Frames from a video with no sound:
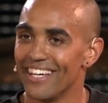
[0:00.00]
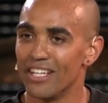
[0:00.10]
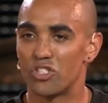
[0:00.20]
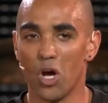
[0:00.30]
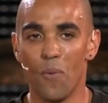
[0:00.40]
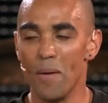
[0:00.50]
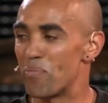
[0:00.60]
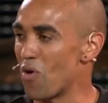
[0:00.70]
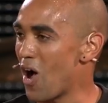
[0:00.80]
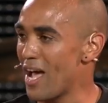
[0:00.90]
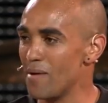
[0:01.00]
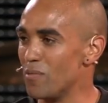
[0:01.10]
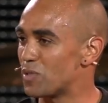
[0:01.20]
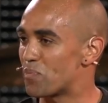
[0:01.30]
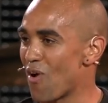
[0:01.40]
And so when
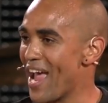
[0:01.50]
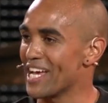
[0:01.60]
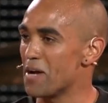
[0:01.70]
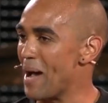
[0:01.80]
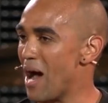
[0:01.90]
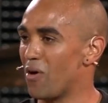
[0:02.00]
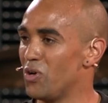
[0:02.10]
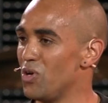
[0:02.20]
Brian was praying about